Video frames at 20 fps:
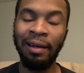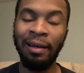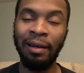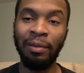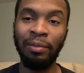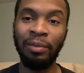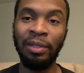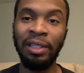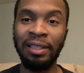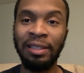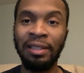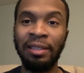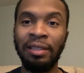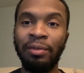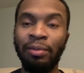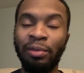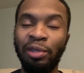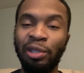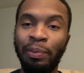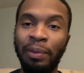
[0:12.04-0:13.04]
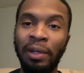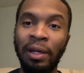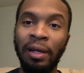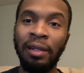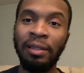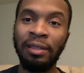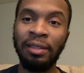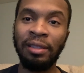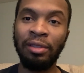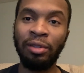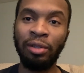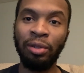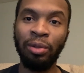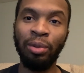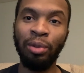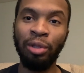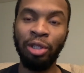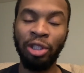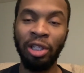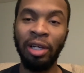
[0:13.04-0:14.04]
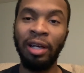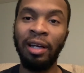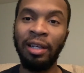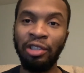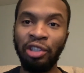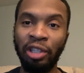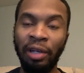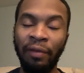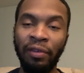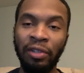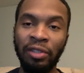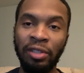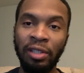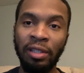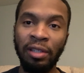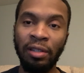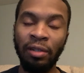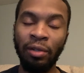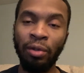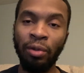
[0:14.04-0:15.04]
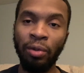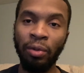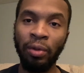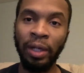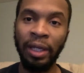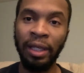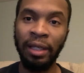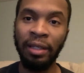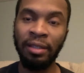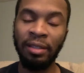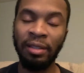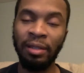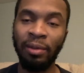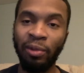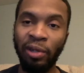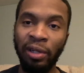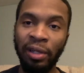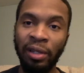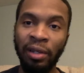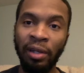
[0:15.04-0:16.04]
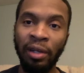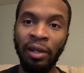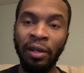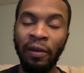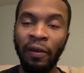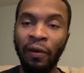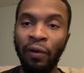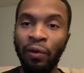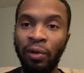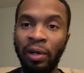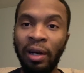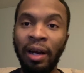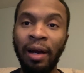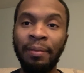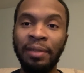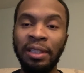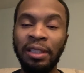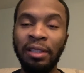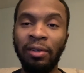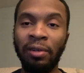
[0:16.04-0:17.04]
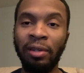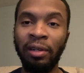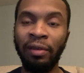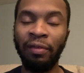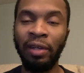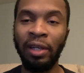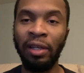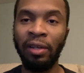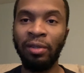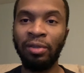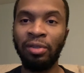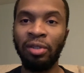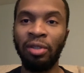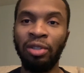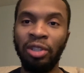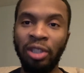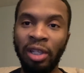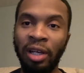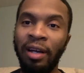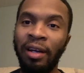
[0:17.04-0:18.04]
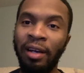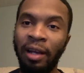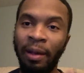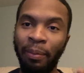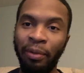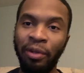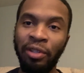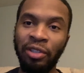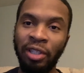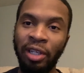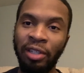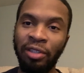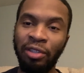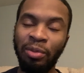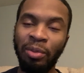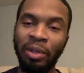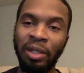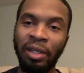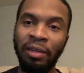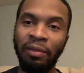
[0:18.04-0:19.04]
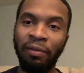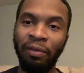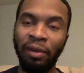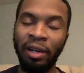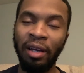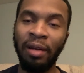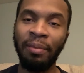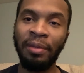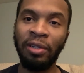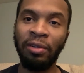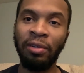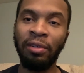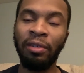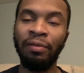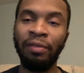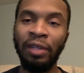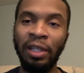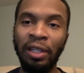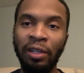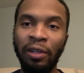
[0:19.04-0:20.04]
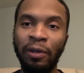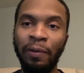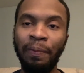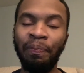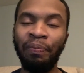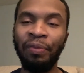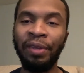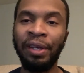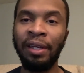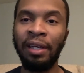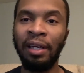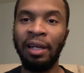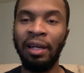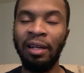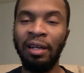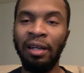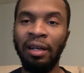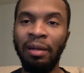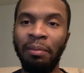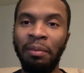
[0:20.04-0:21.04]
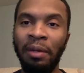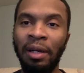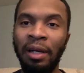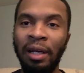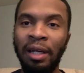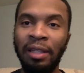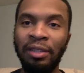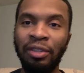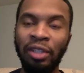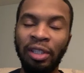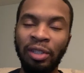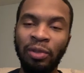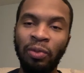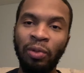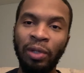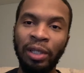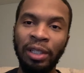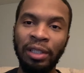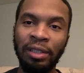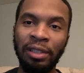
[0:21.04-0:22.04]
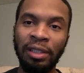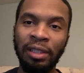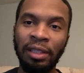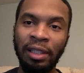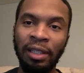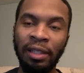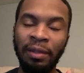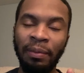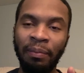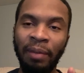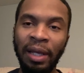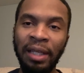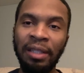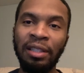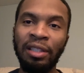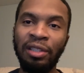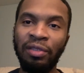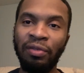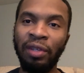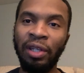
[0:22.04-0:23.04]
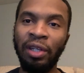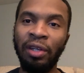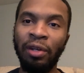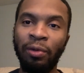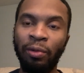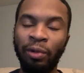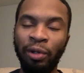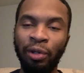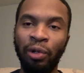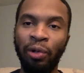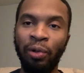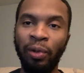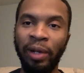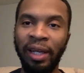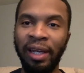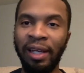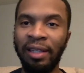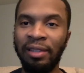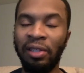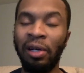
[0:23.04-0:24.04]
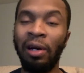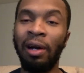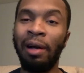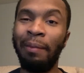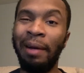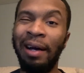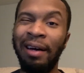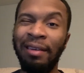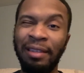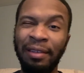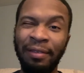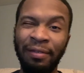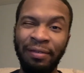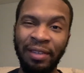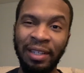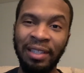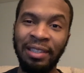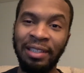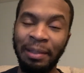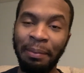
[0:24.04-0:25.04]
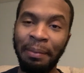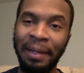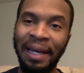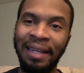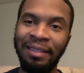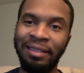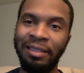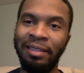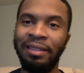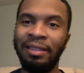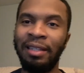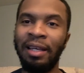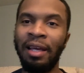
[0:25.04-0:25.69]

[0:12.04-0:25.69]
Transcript: This is in response to Sean Jefferson, who is someone who commented on the video. So Sean, I appreciate you, man, for commenting on the video. Just wanted to make this video real quick and talk about the finishing badges,